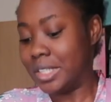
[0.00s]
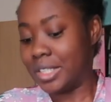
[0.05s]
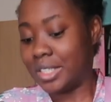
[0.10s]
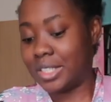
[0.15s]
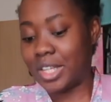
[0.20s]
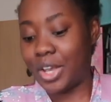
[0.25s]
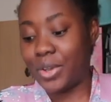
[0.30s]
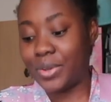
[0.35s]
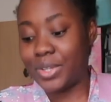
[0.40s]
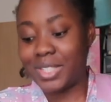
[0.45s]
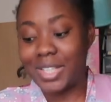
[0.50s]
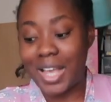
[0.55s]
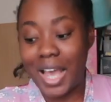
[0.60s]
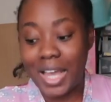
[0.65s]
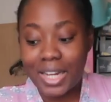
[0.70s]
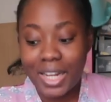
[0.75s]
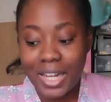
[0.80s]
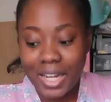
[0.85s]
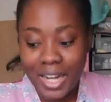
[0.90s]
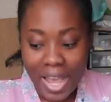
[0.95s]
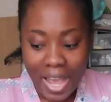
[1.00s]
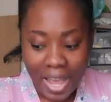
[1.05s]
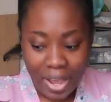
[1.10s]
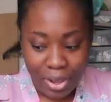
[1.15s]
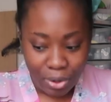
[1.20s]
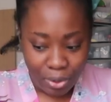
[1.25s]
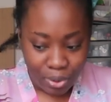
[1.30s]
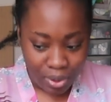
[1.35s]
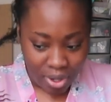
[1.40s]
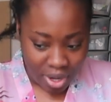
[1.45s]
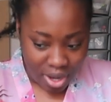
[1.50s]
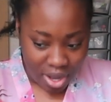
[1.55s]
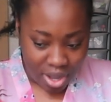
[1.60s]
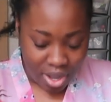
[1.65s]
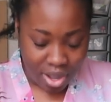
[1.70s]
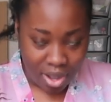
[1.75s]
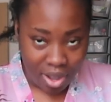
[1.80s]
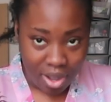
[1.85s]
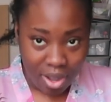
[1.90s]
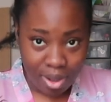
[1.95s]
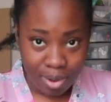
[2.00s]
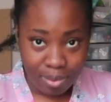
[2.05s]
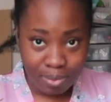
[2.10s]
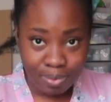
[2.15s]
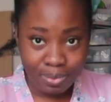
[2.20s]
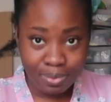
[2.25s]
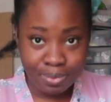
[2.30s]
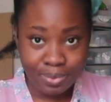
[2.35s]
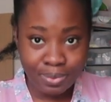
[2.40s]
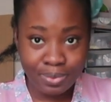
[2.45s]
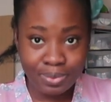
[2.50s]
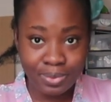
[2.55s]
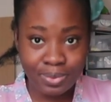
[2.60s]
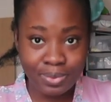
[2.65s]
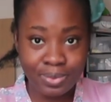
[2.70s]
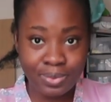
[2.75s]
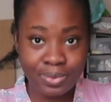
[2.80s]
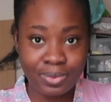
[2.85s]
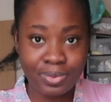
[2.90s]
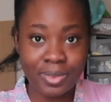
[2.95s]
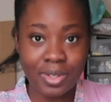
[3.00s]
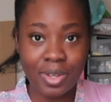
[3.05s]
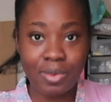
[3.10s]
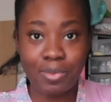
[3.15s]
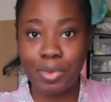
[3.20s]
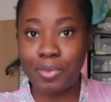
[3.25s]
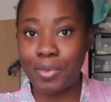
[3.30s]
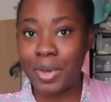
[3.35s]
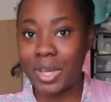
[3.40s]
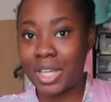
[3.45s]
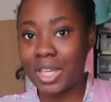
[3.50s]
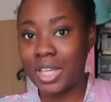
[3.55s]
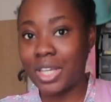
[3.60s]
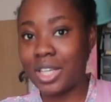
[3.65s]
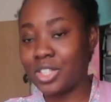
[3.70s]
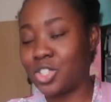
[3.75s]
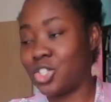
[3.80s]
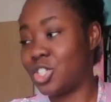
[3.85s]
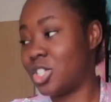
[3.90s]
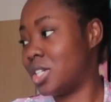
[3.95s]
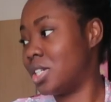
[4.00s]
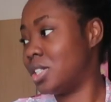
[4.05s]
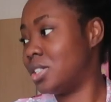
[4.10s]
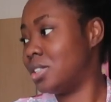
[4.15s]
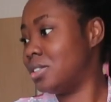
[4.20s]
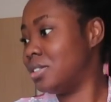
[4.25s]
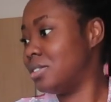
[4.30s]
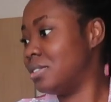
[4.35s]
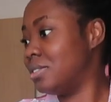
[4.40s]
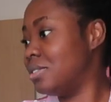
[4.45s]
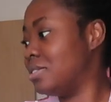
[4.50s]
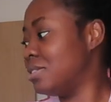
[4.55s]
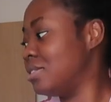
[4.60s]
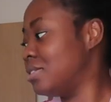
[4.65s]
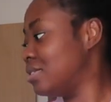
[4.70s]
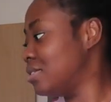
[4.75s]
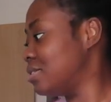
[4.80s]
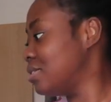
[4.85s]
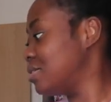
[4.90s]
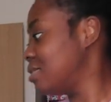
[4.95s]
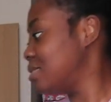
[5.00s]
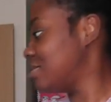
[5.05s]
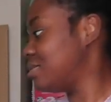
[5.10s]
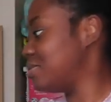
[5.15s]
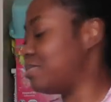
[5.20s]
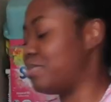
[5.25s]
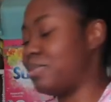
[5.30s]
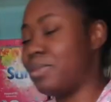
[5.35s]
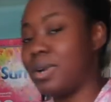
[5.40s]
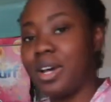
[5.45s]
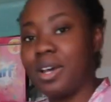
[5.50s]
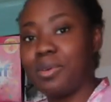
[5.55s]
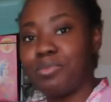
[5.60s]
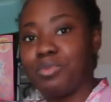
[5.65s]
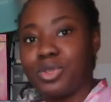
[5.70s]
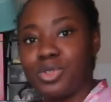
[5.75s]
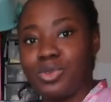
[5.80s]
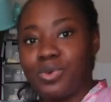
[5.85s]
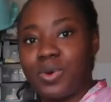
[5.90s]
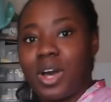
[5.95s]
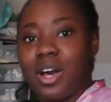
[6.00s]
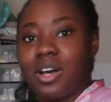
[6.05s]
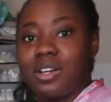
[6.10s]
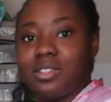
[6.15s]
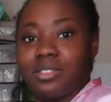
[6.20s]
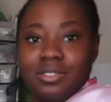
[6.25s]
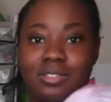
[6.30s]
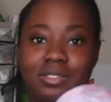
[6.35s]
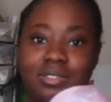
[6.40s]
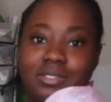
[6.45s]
So it's Saturday now. I'm in my kitchen. My boudoir.